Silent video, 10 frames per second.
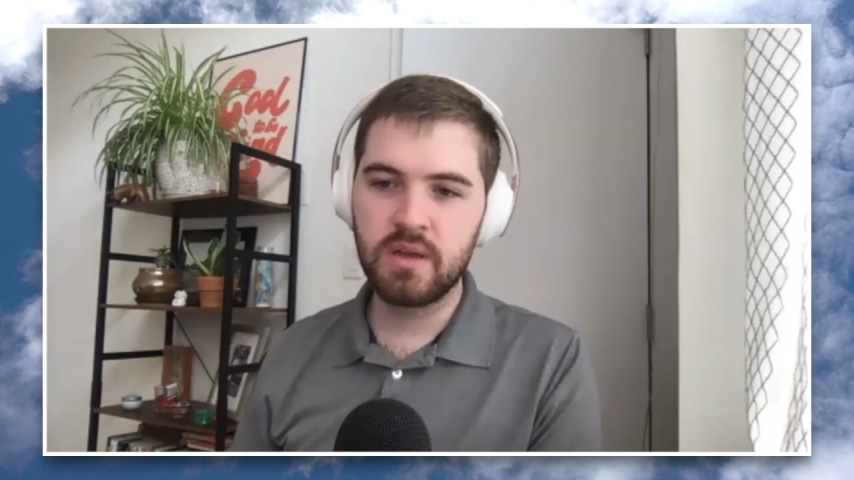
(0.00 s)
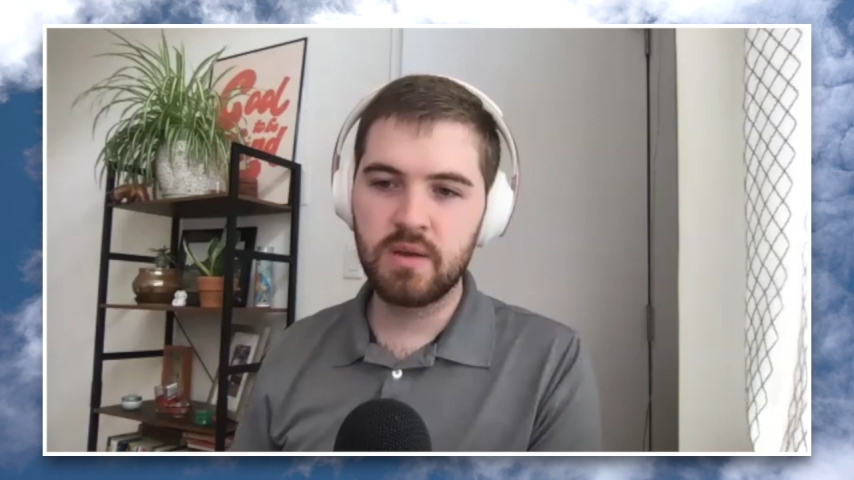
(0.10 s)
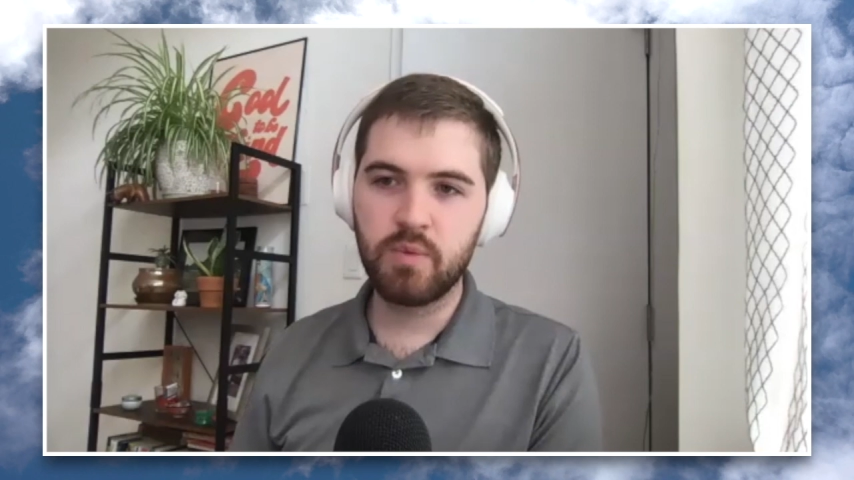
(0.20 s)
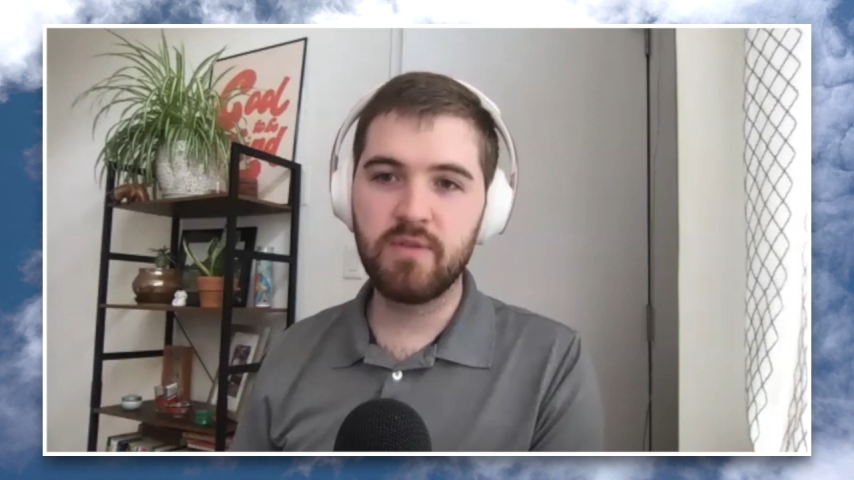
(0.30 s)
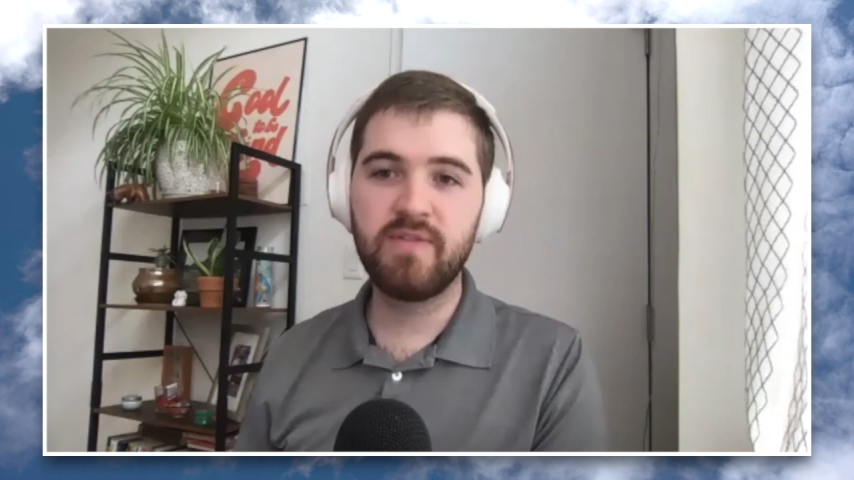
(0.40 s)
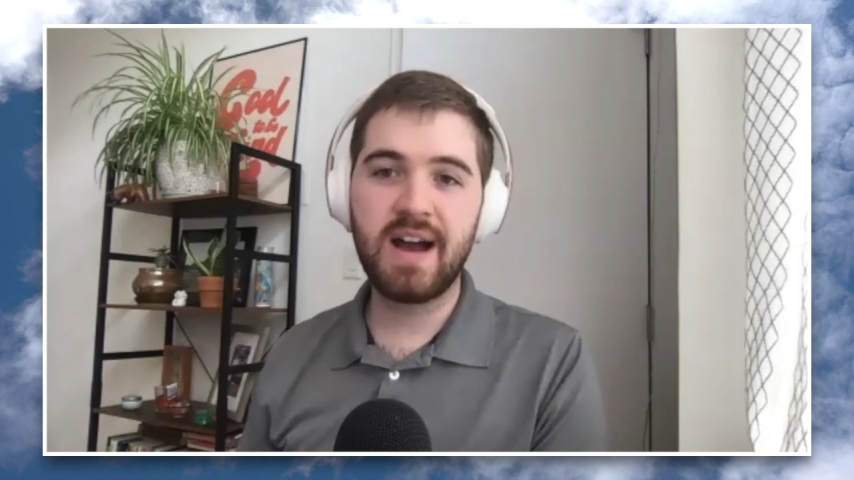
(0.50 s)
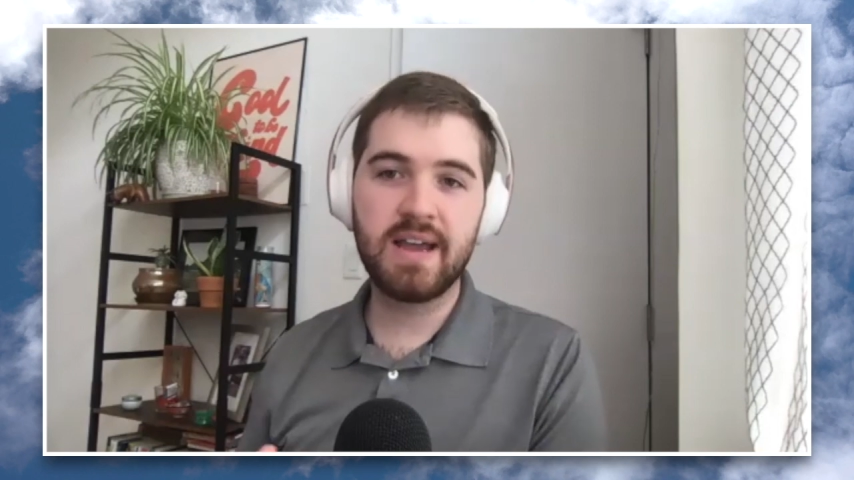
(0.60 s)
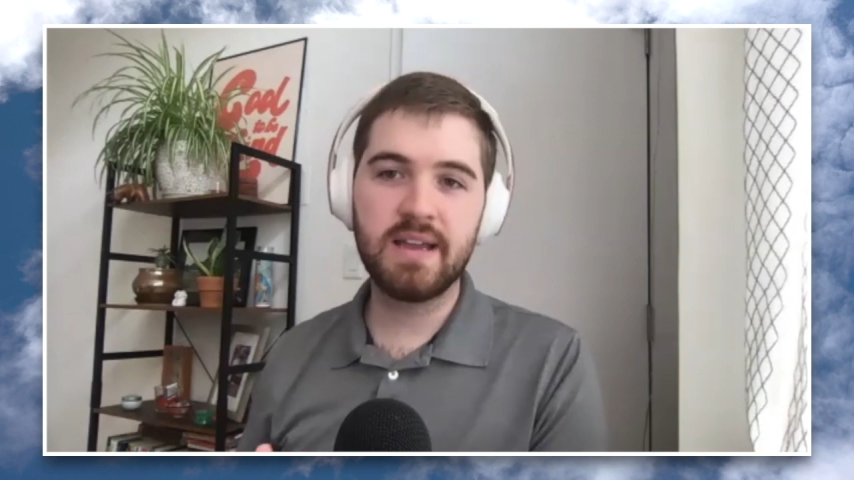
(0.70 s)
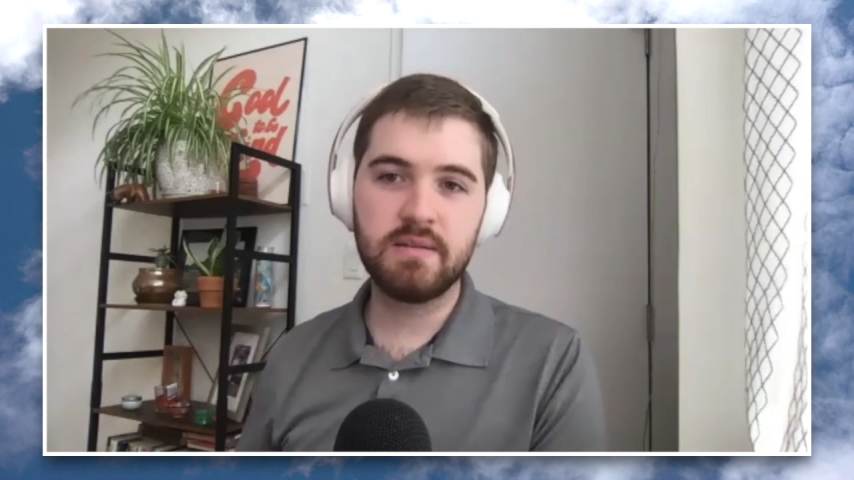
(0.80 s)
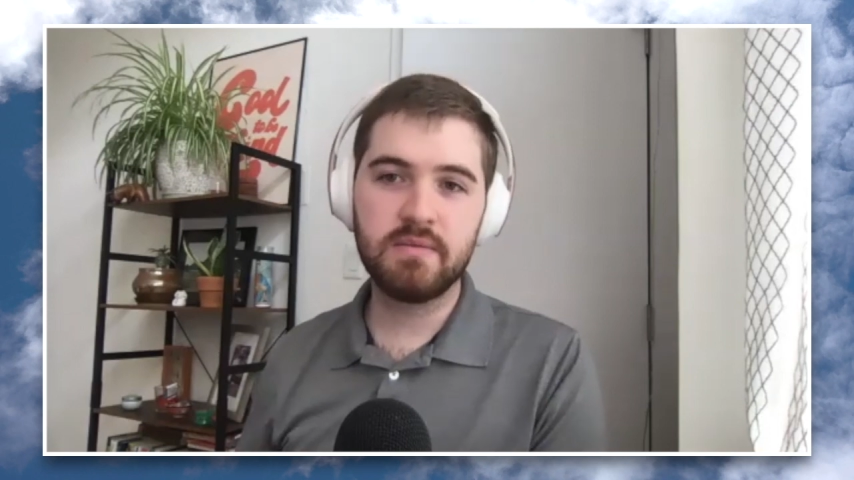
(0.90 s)

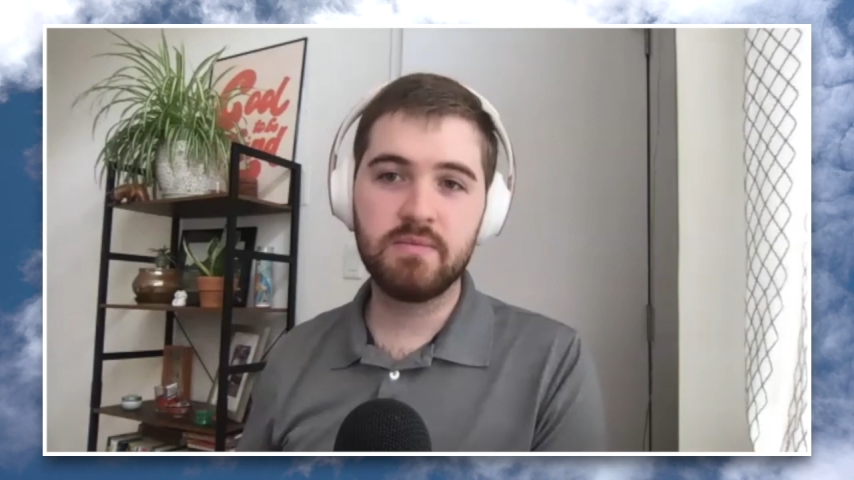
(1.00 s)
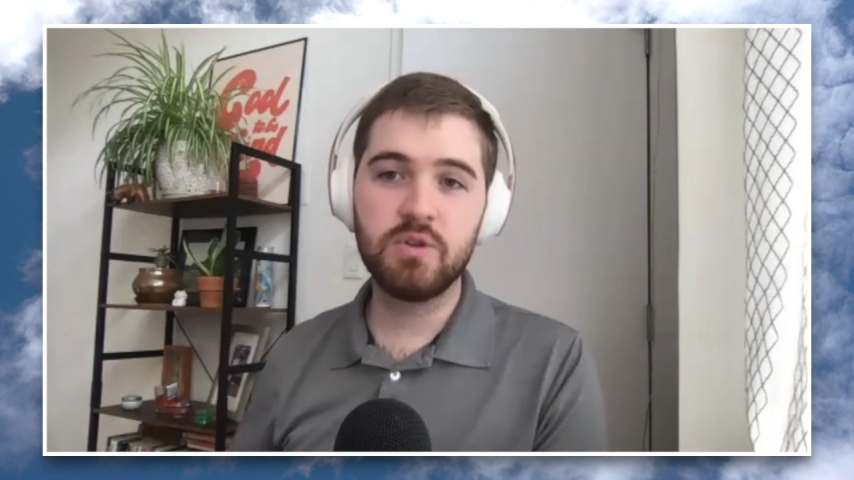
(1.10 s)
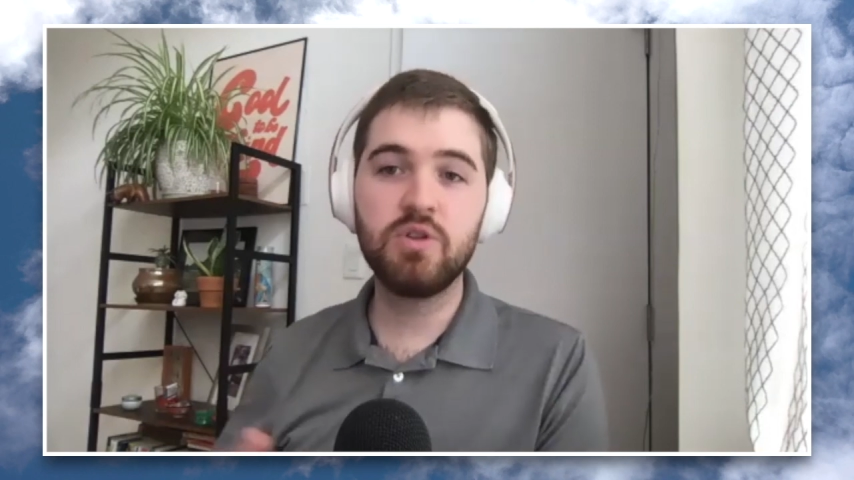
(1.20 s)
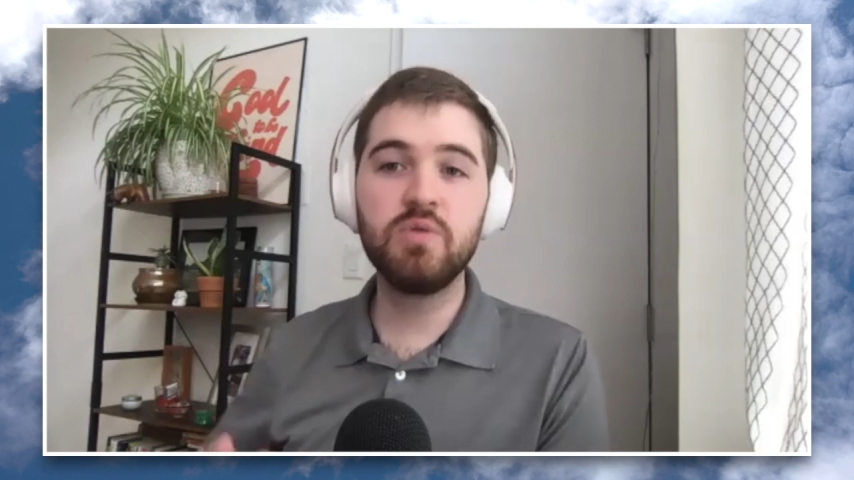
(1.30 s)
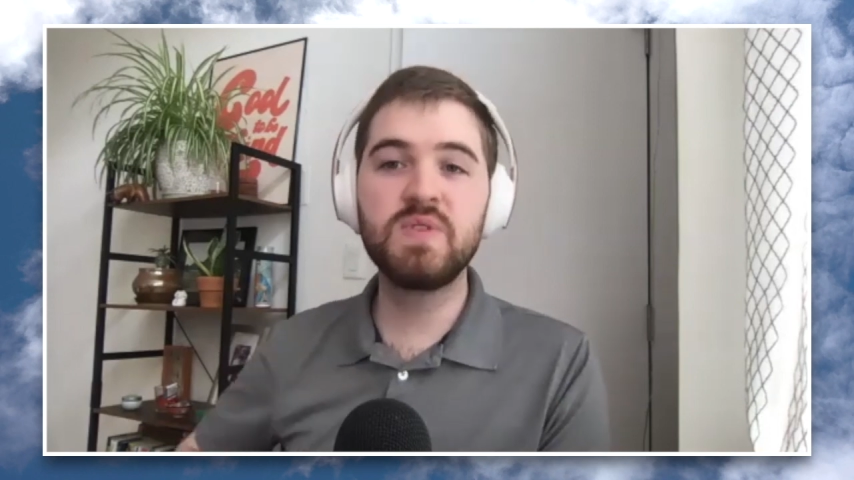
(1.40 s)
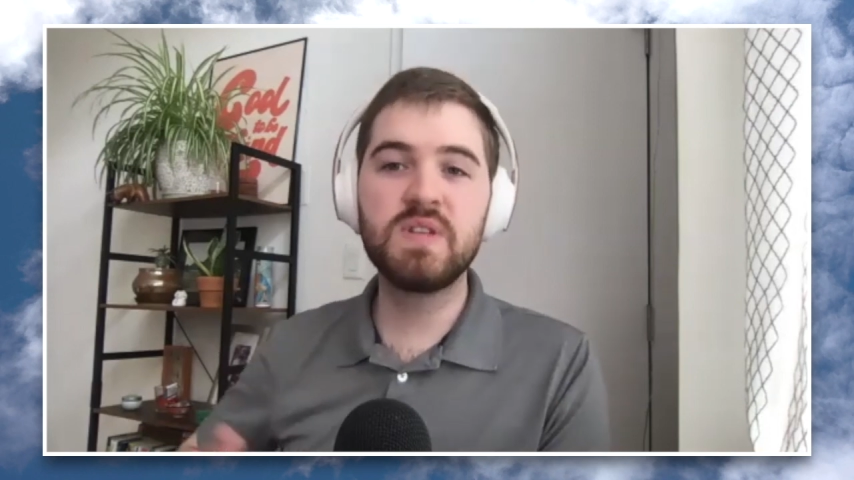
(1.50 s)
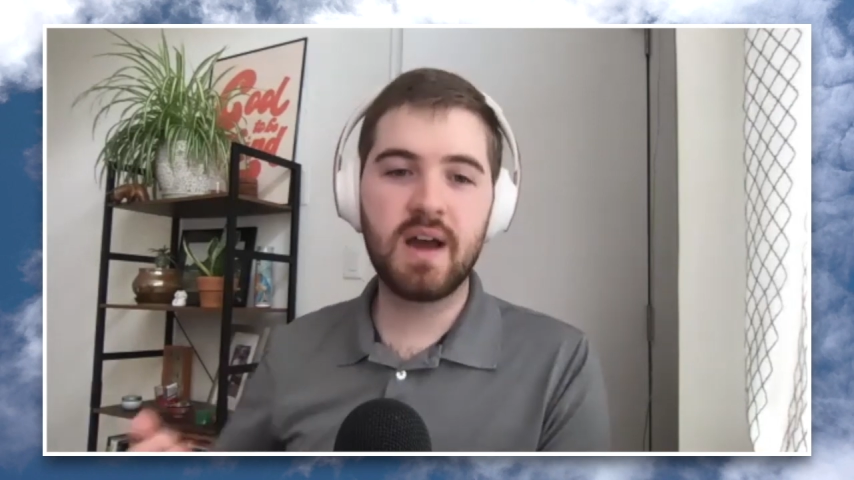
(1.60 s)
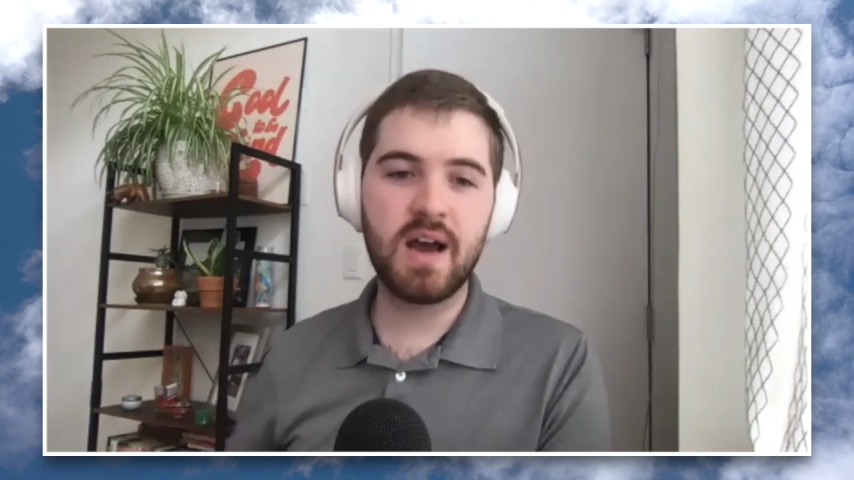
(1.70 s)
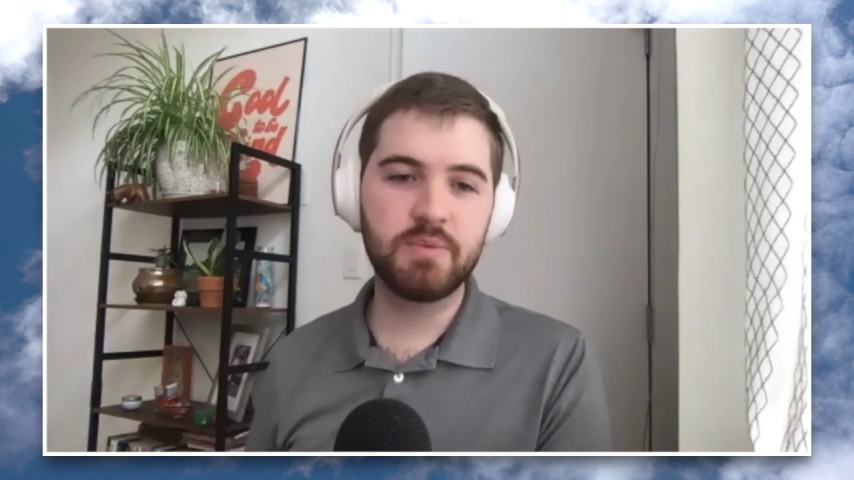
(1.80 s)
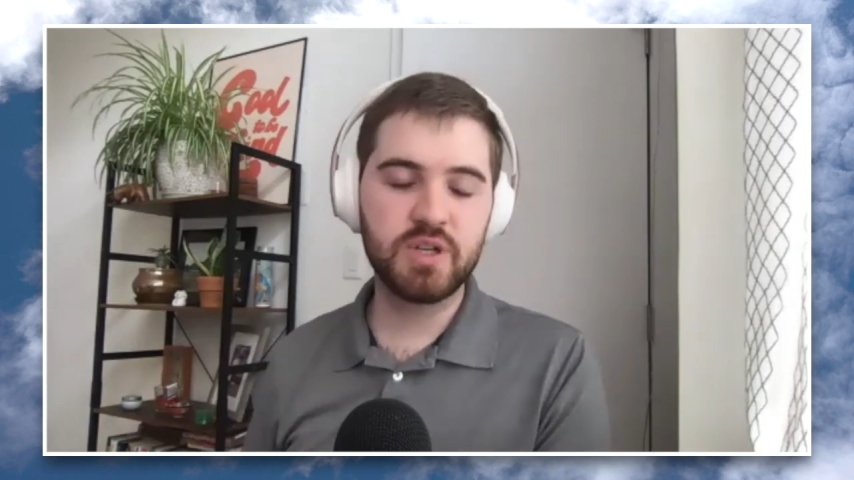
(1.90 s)
provide use an
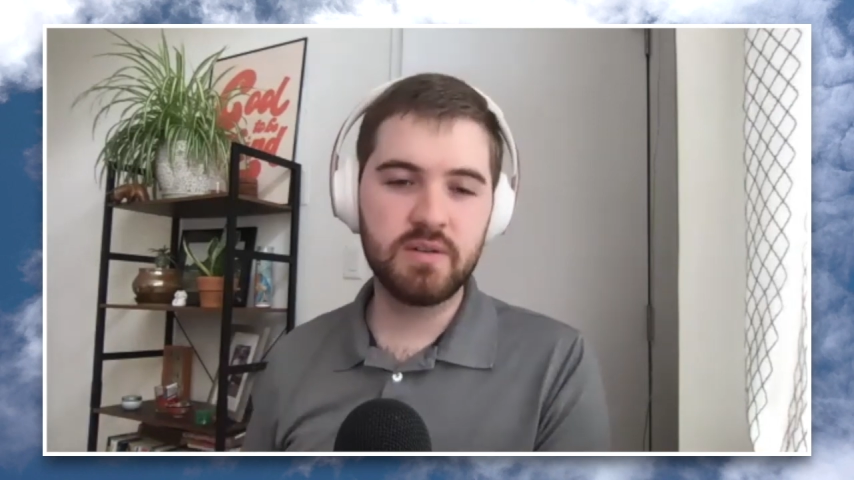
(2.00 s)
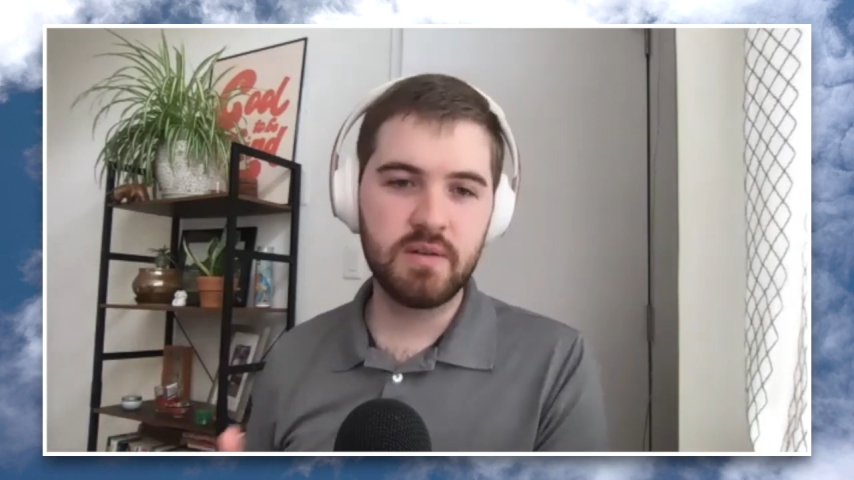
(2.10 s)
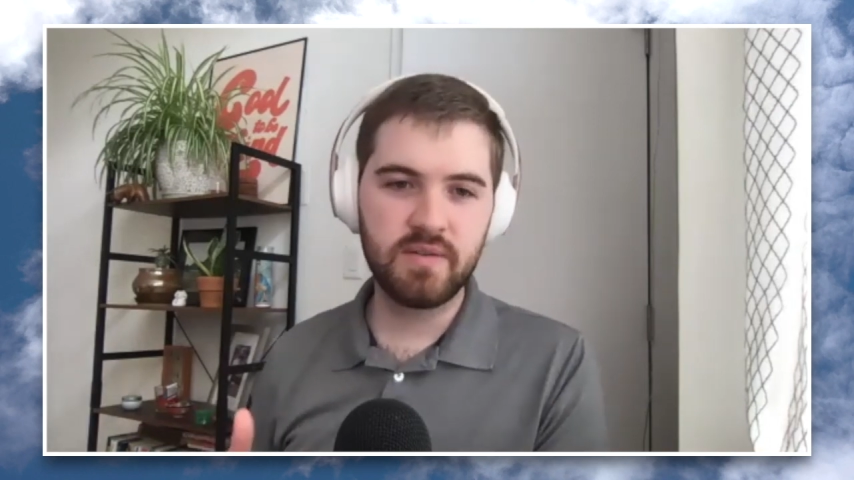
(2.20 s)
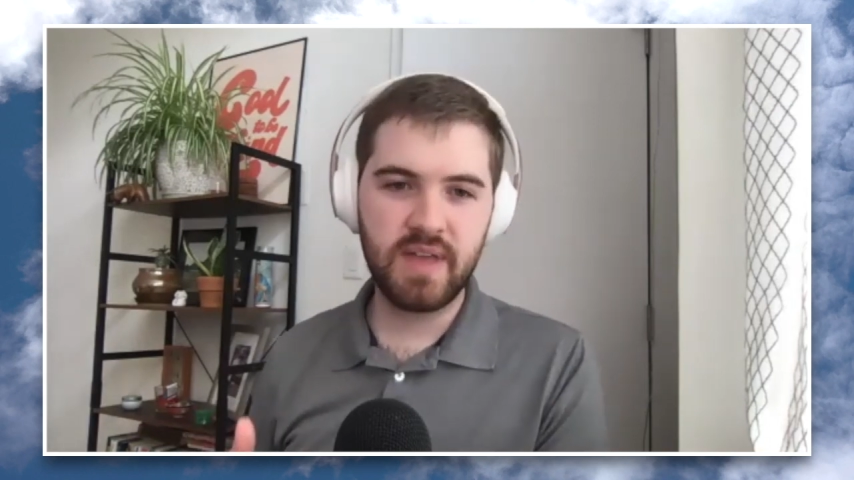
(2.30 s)
option